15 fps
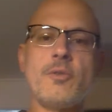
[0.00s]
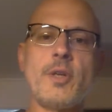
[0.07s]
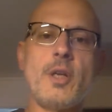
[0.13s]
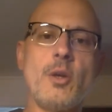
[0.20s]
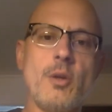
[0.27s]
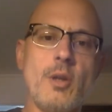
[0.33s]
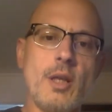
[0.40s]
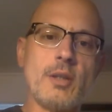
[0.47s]

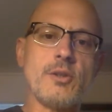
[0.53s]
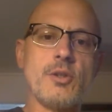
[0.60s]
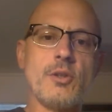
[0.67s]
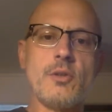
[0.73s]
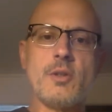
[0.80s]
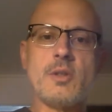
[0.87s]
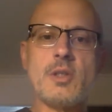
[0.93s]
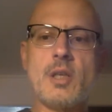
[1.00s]
video
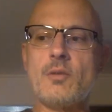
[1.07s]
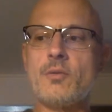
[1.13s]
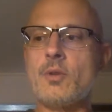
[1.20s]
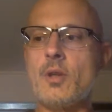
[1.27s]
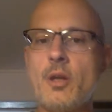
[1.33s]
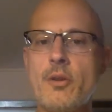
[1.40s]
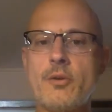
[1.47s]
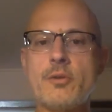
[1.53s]
lecture and
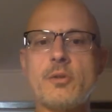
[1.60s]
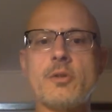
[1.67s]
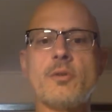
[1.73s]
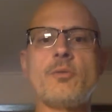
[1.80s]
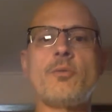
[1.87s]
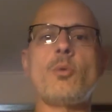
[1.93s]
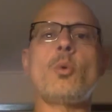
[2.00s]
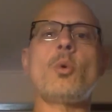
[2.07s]
several others
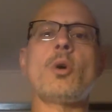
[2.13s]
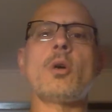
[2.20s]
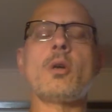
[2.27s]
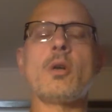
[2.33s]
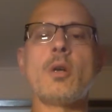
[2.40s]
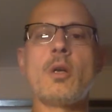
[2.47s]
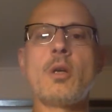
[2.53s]
for